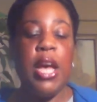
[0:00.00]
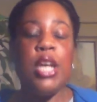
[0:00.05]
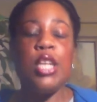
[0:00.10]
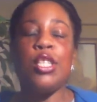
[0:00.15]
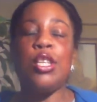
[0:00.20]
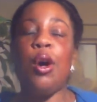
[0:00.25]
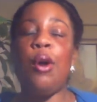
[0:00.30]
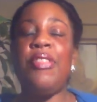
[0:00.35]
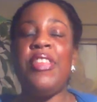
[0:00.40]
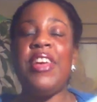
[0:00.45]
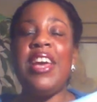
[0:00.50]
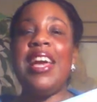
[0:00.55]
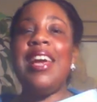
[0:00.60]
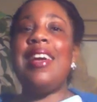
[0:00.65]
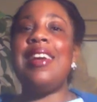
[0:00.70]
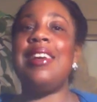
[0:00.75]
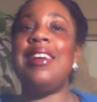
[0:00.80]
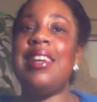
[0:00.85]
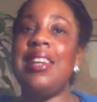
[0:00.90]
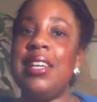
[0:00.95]
So
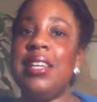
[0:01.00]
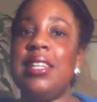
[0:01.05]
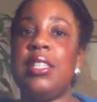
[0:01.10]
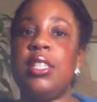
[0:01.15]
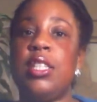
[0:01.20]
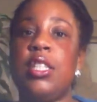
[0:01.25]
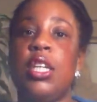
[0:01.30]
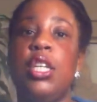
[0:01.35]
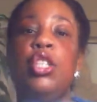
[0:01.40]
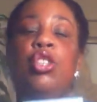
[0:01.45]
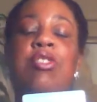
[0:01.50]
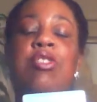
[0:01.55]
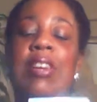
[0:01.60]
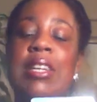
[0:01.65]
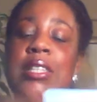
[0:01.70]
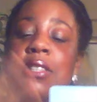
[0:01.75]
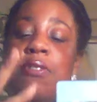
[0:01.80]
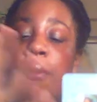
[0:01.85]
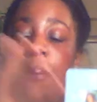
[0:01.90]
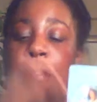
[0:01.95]
there is
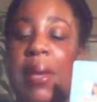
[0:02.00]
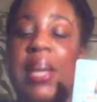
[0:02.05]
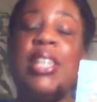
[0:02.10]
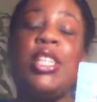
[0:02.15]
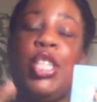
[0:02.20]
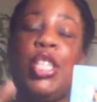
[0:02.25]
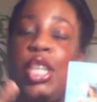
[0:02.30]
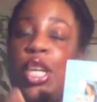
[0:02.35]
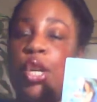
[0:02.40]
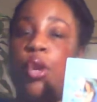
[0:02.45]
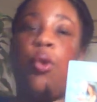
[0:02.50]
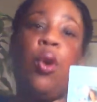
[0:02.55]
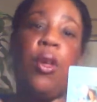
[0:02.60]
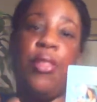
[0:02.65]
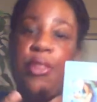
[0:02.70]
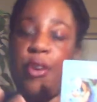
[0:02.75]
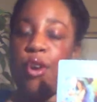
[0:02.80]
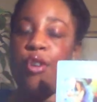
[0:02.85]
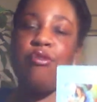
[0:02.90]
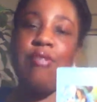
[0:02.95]
transformation on
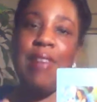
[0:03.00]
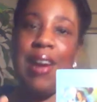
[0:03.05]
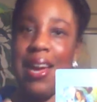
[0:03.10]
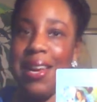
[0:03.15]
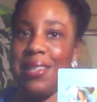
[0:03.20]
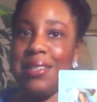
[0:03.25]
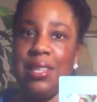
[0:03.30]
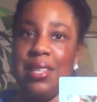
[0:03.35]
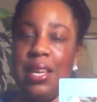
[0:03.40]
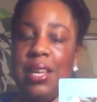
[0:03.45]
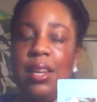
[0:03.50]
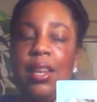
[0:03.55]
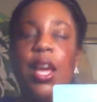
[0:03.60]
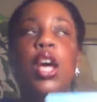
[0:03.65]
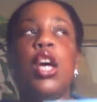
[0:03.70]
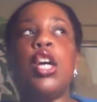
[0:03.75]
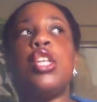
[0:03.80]
the horizon.